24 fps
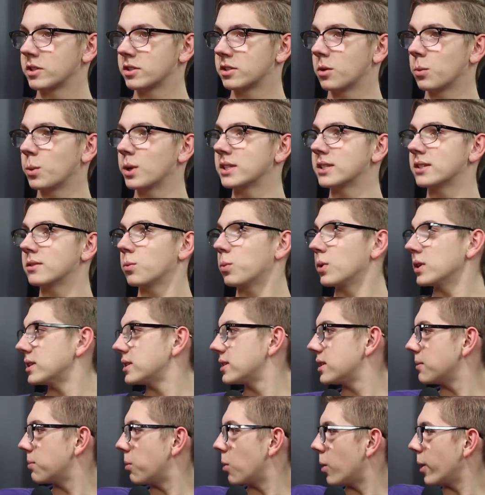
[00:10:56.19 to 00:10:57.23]
So what's
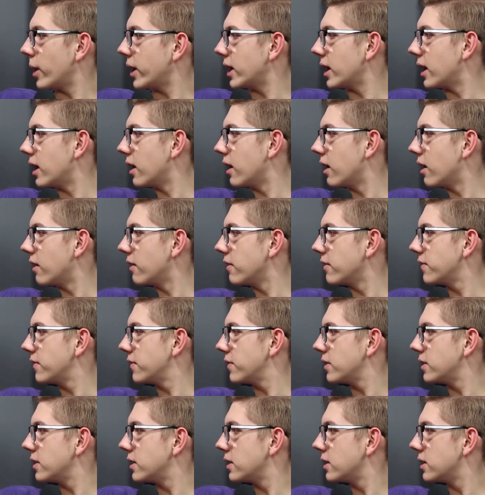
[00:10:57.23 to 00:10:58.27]
the point
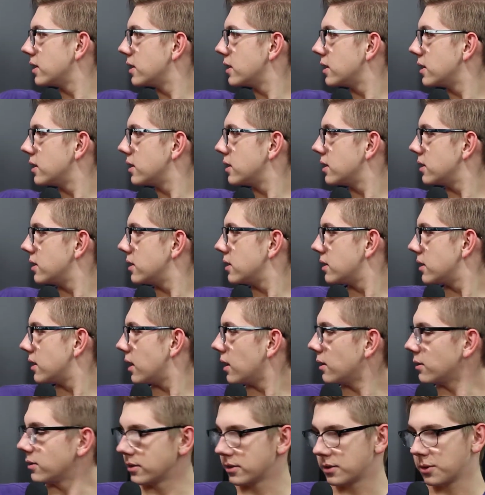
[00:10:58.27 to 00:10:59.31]
of?
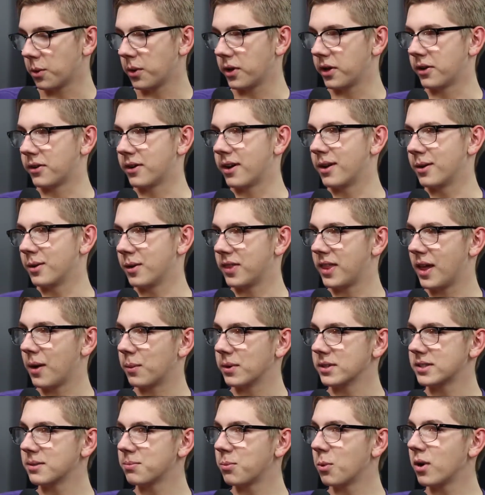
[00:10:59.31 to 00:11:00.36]
I was toying around with that.
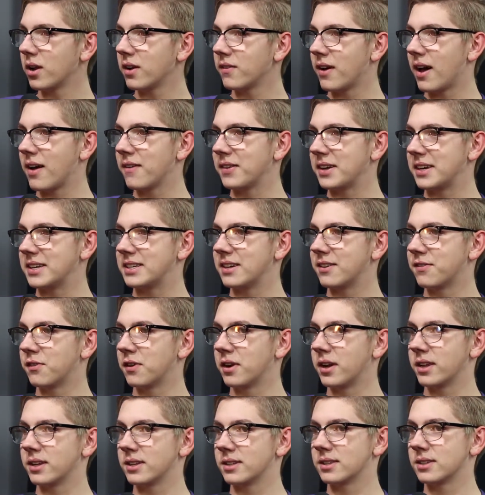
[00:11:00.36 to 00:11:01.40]
What's the point of having
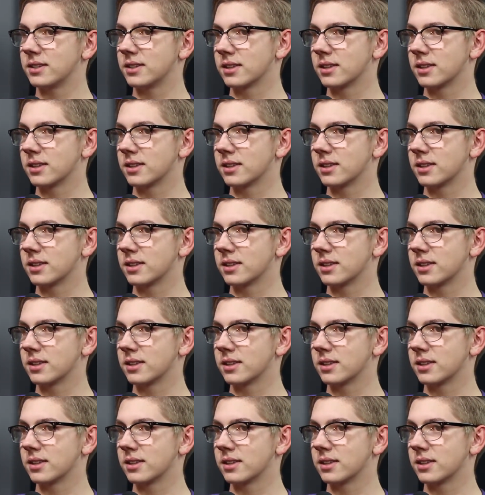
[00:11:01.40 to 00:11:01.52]
different